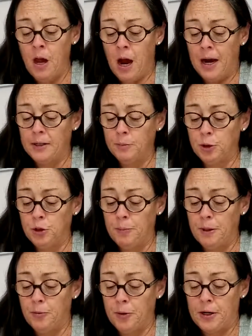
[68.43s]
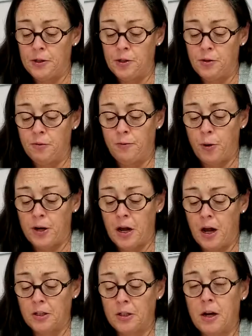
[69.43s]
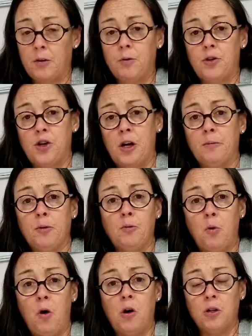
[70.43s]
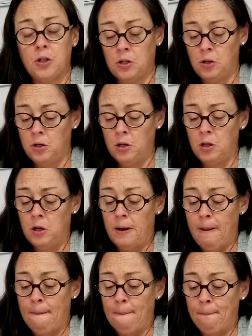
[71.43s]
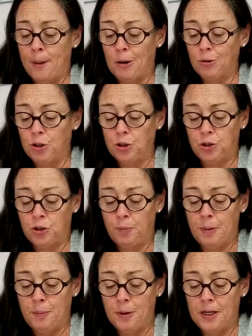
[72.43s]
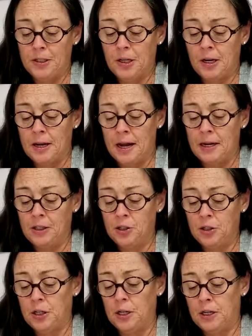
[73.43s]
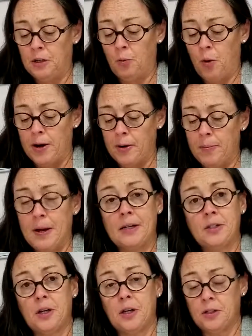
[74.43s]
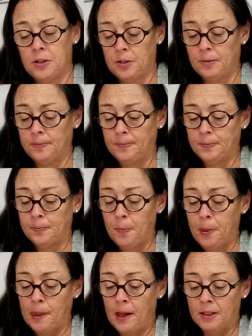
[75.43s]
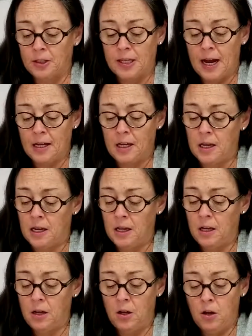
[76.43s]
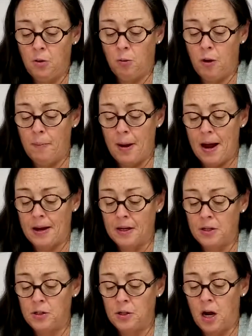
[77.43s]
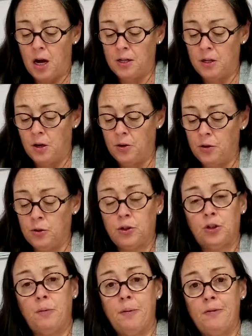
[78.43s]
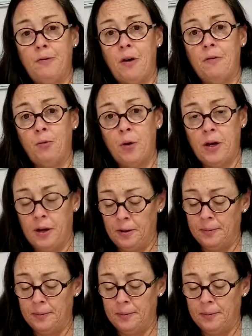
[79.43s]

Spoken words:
Items should be arranged to avoid contact with chamber walls. Pouches should be placed on edge in the wire baskets. Stacking one package on another should be avoided.